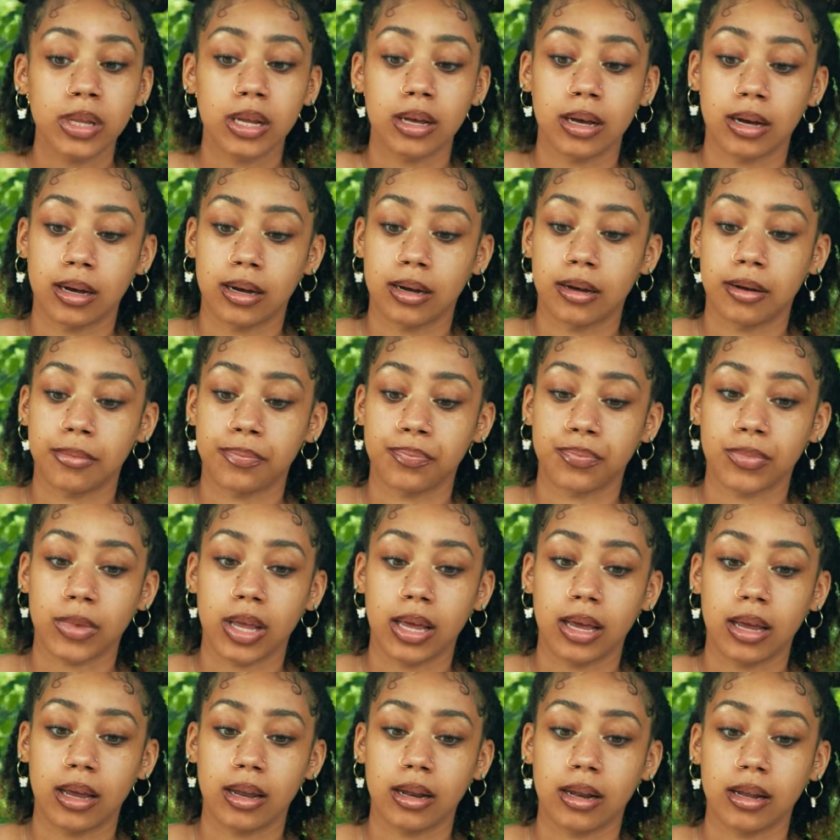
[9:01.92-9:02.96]

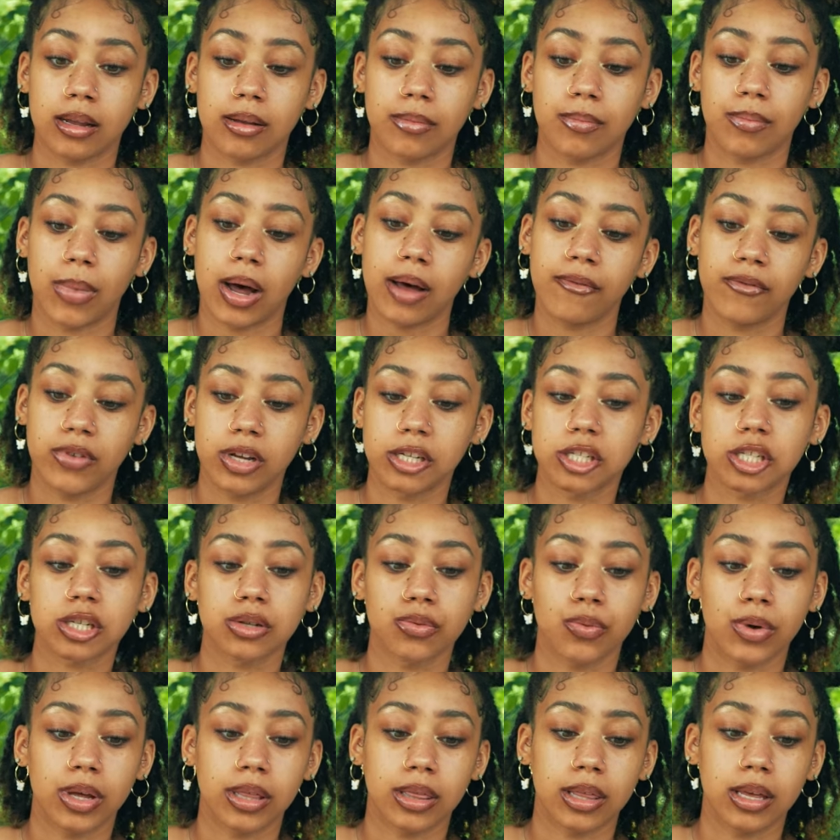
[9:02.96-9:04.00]
And my vision
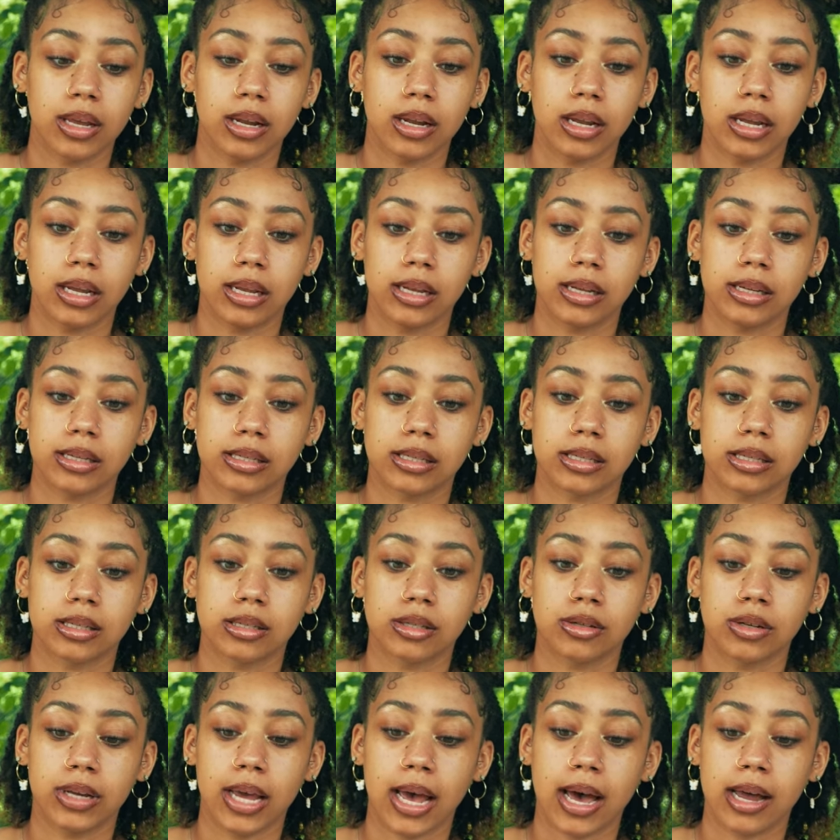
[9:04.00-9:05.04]
with it is
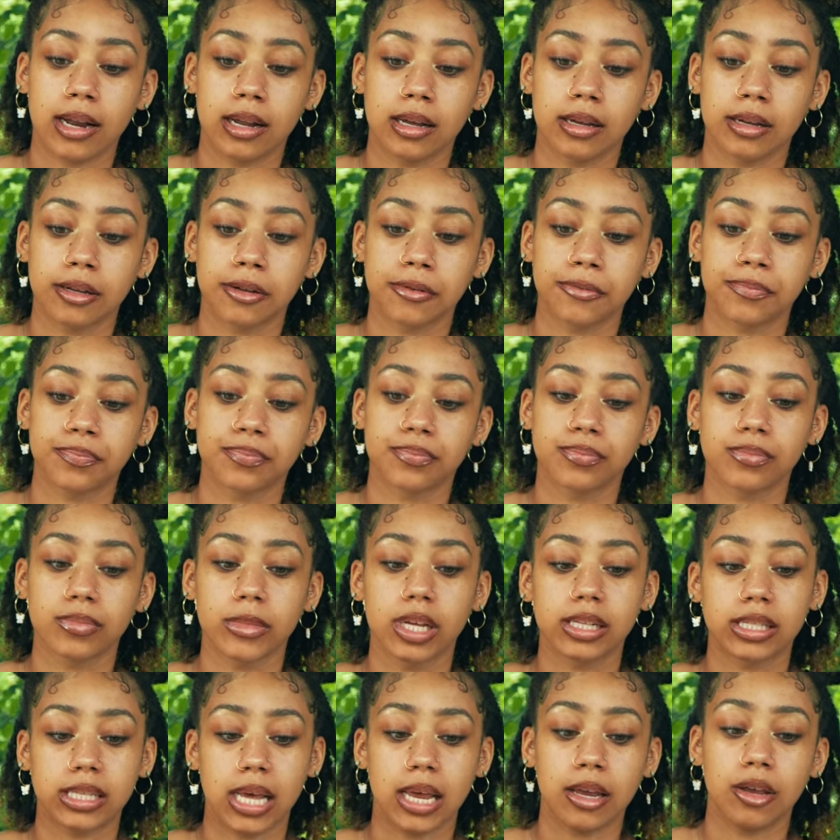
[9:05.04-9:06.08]
to kind of
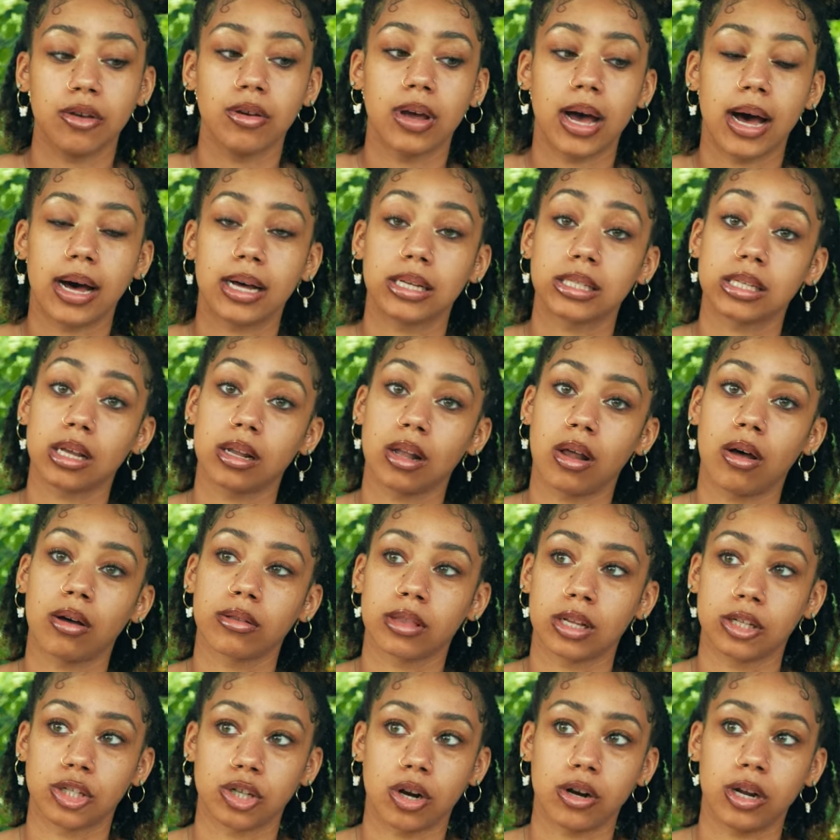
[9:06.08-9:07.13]
take you guys along
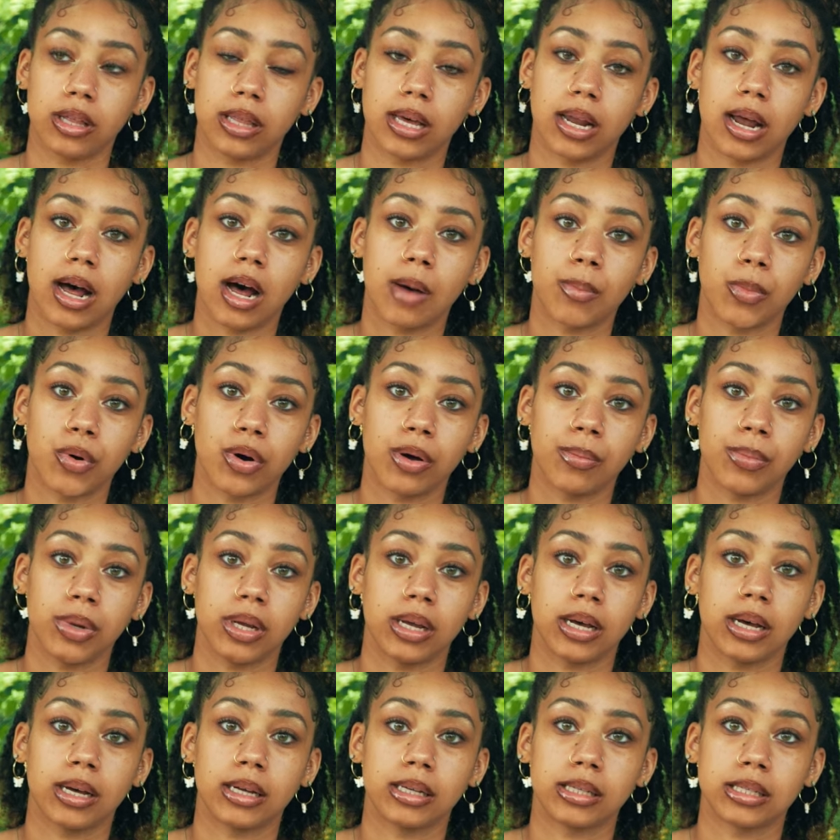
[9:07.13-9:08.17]
the journey that I'm on
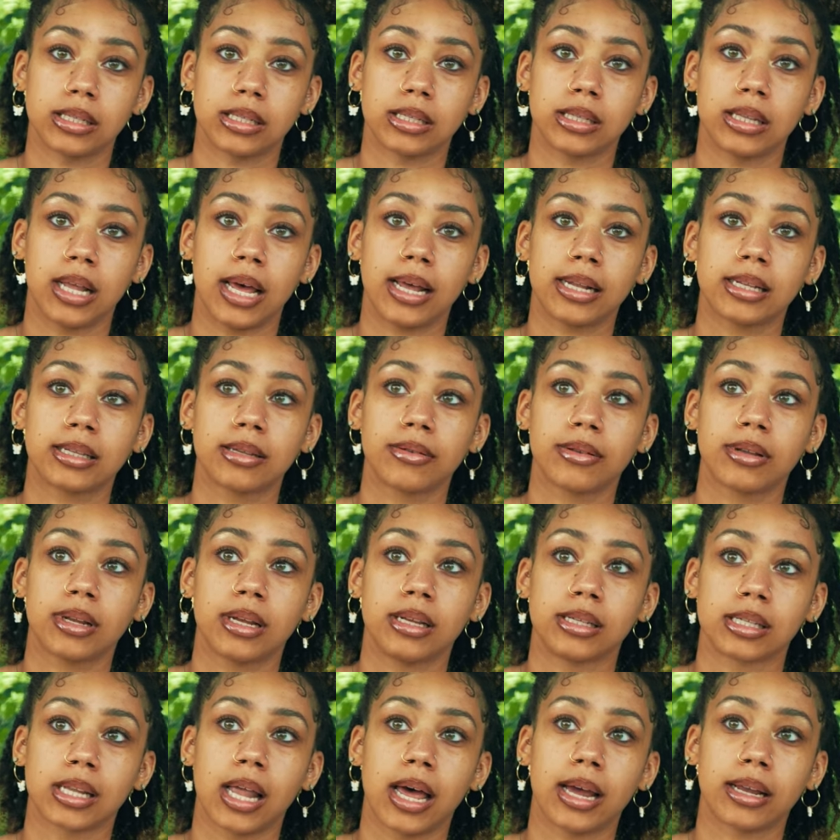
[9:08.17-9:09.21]
because that
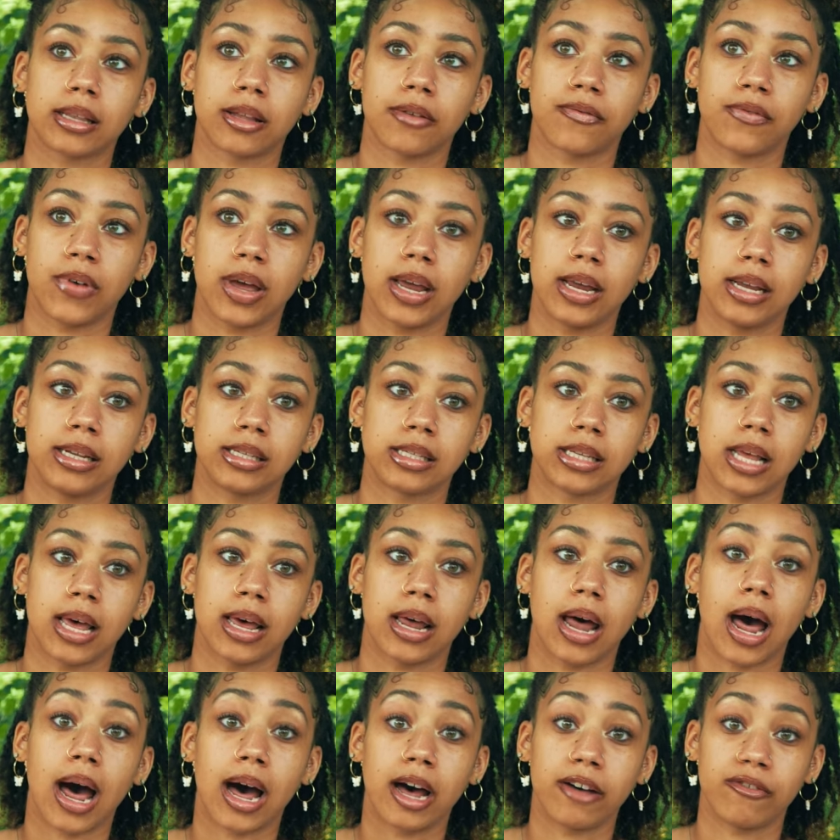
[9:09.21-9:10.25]
is like the phase
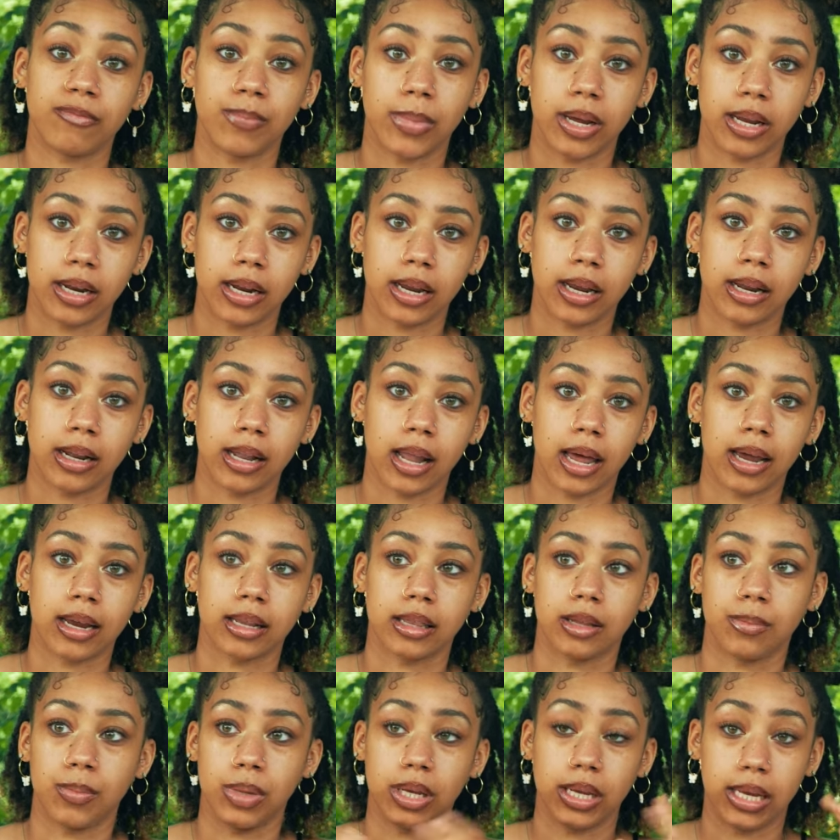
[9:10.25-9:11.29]
that I've been in, like
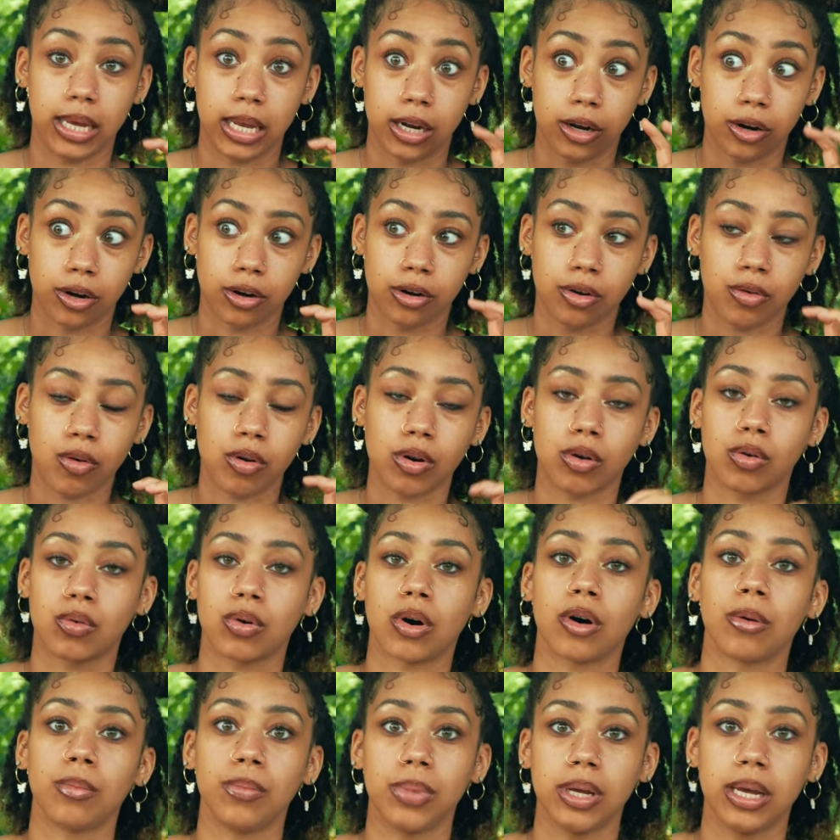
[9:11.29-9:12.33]
the beginner, quote
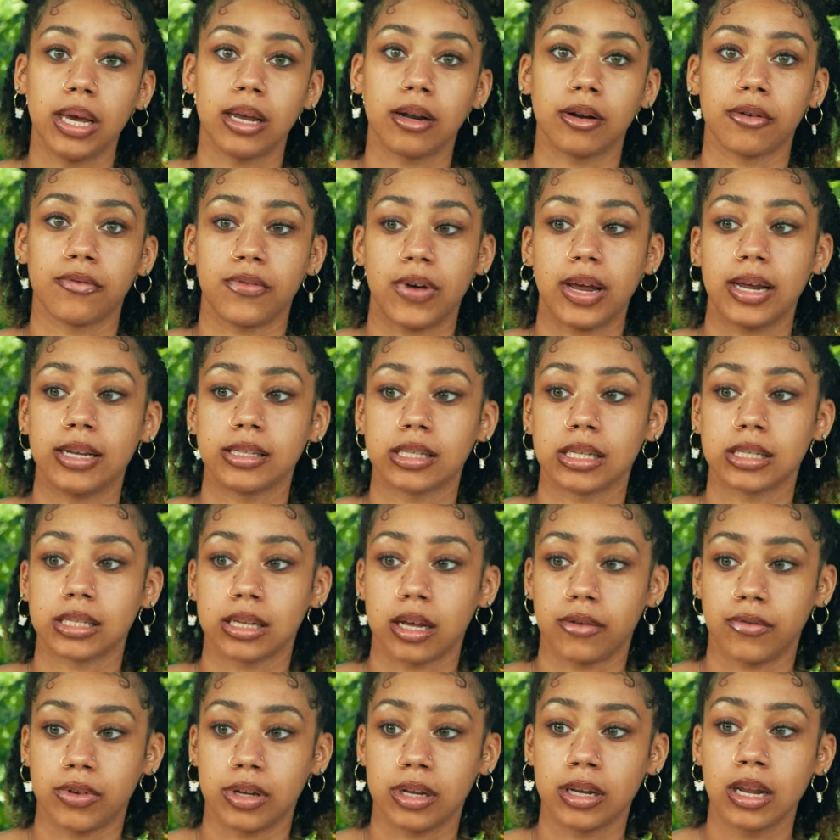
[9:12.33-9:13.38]
unquote, beginner phases
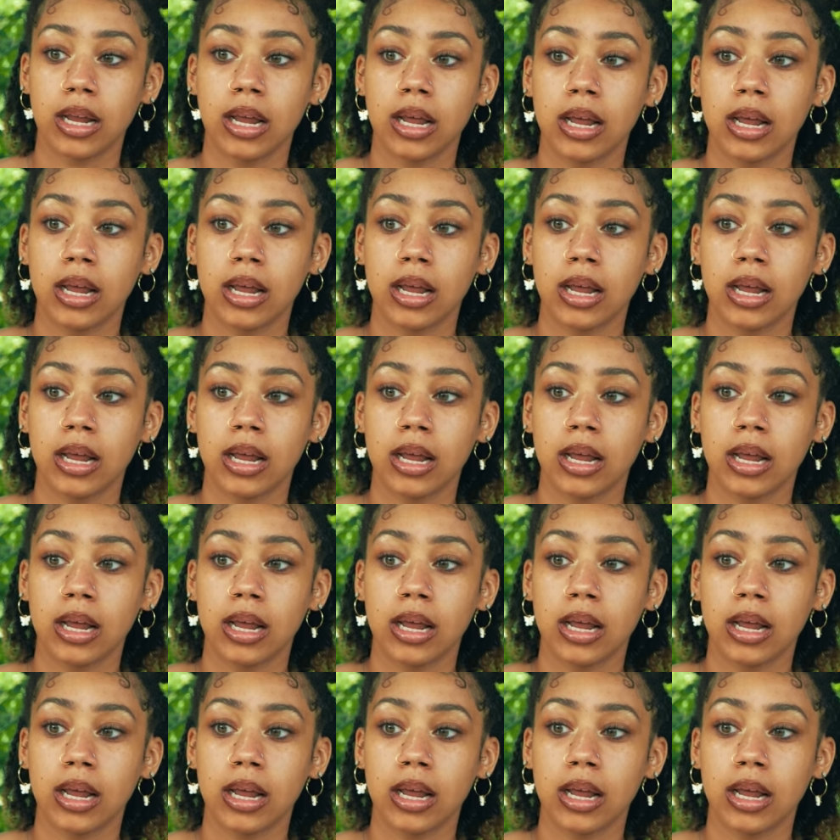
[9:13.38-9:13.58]
of it.